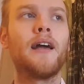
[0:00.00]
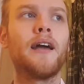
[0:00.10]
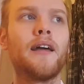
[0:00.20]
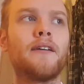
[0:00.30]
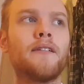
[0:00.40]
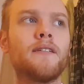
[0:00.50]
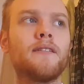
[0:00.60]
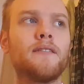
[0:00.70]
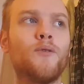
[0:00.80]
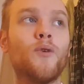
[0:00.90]
And
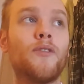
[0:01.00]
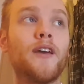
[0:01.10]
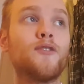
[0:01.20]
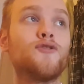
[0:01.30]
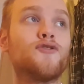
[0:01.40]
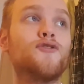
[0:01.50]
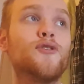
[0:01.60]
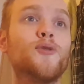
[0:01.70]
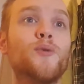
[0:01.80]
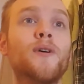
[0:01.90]
or they could just
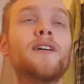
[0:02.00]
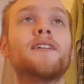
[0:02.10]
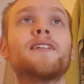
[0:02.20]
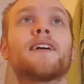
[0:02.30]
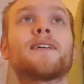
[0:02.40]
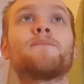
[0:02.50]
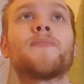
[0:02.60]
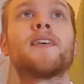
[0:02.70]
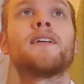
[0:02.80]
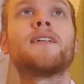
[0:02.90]
do like
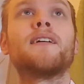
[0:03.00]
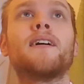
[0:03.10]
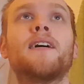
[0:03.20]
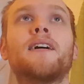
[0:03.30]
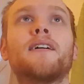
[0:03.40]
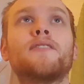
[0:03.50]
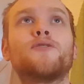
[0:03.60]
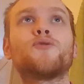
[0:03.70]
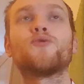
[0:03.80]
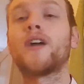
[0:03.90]

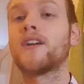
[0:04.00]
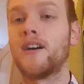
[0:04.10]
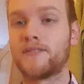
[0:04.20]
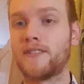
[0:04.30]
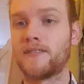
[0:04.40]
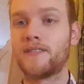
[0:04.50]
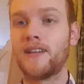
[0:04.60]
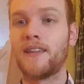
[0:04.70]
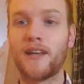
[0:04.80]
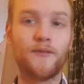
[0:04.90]
due to raid content
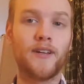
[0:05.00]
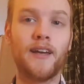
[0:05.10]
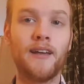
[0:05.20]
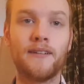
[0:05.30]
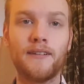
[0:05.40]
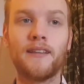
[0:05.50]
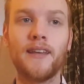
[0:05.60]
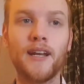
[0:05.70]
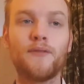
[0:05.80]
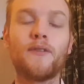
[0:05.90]
at the
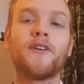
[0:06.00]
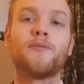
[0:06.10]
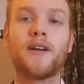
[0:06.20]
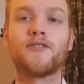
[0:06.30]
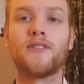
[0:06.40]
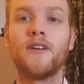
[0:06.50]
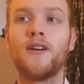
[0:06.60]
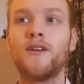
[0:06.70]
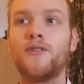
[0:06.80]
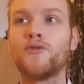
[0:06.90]
end of every expansion,
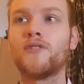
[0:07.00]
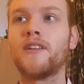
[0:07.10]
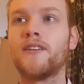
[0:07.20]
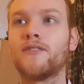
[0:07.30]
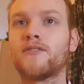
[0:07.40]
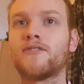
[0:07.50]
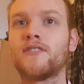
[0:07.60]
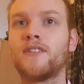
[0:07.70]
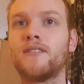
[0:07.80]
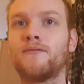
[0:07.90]
usually
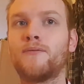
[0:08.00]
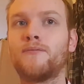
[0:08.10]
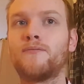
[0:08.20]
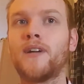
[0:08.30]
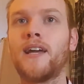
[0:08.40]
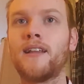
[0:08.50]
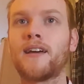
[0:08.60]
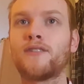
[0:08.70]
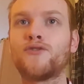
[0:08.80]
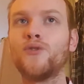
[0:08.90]
there's a
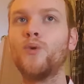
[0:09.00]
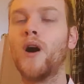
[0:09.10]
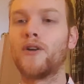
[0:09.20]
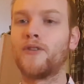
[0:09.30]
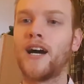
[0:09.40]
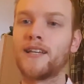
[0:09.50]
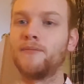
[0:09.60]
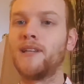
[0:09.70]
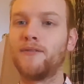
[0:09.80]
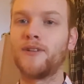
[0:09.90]
like 200
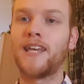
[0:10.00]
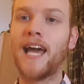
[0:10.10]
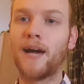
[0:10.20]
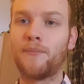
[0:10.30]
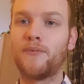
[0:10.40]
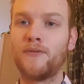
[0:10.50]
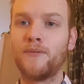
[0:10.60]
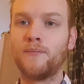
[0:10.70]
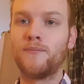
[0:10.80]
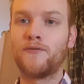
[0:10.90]
item level gap
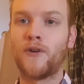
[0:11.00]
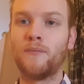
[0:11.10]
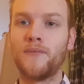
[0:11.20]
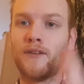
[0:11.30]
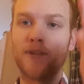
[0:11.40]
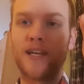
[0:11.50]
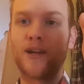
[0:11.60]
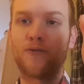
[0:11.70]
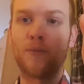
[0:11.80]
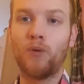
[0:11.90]
from leveling
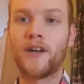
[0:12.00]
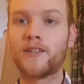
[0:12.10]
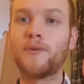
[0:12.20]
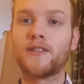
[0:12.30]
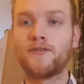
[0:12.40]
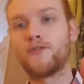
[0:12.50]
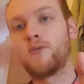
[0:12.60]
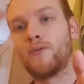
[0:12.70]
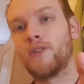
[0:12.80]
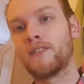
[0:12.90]
gear from one expansion
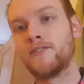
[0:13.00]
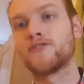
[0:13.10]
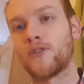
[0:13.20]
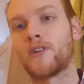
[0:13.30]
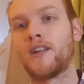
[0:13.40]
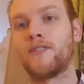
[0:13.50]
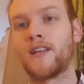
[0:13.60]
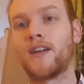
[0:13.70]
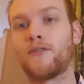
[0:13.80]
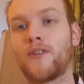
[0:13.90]
to the start
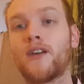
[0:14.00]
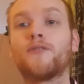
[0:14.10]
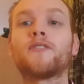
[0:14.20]
leveling gear of the other